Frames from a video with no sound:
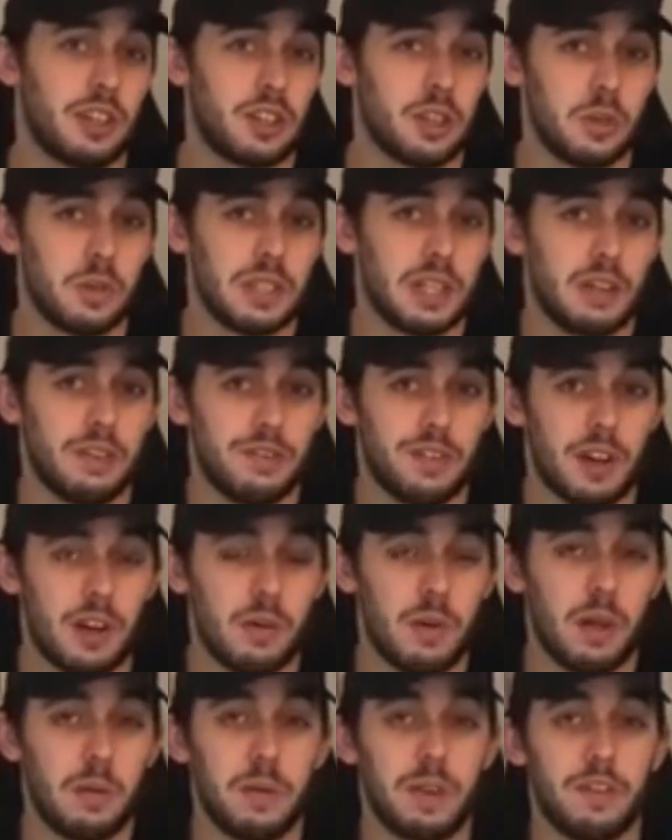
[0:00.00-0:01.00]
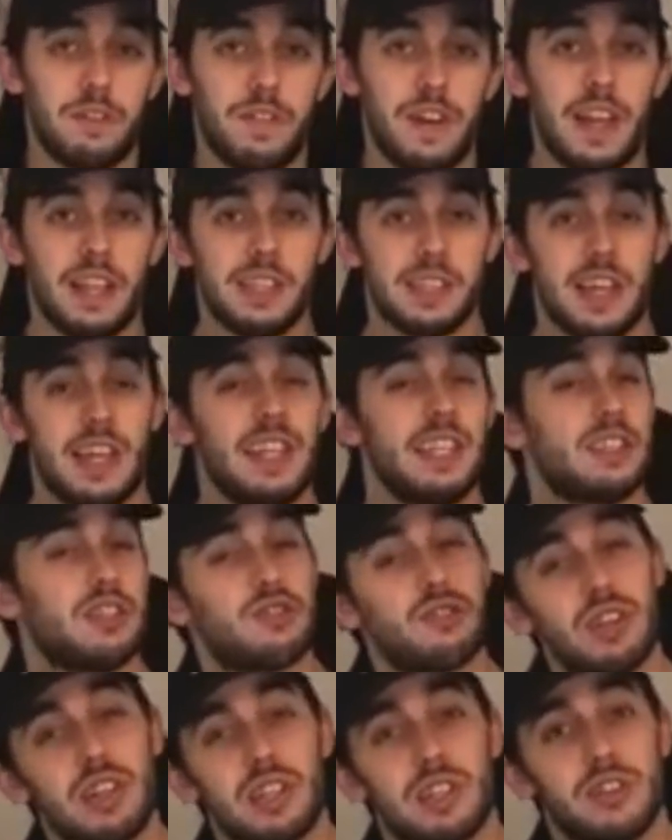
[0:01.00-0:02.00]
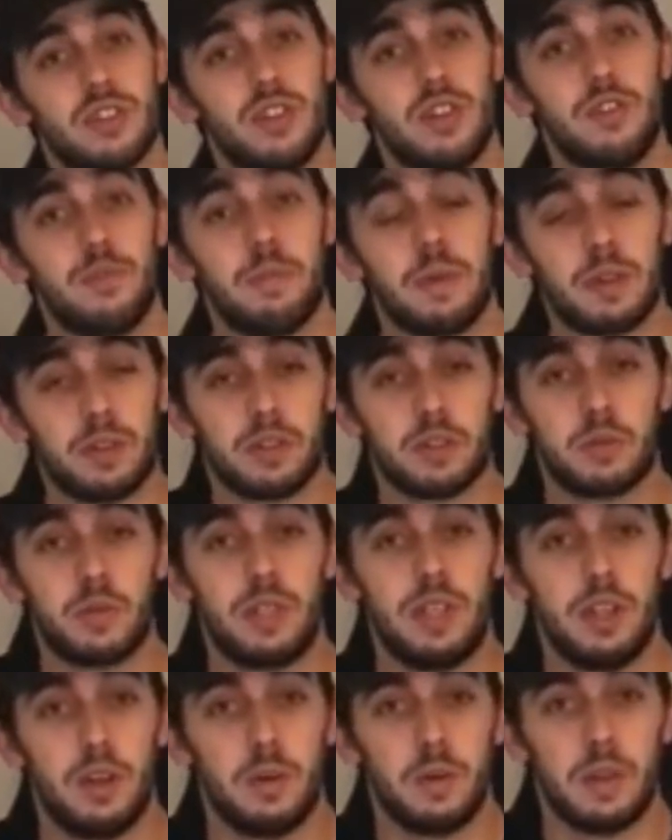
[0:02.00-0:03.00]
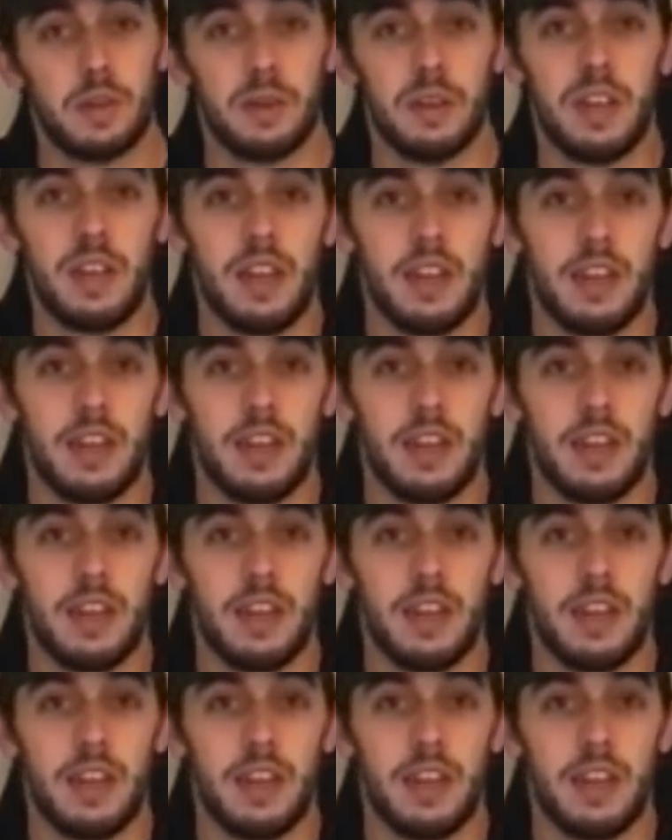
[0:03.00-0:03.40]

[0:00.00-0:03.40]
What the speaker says: would go down very well with the fans. And it's stranger enough because we know that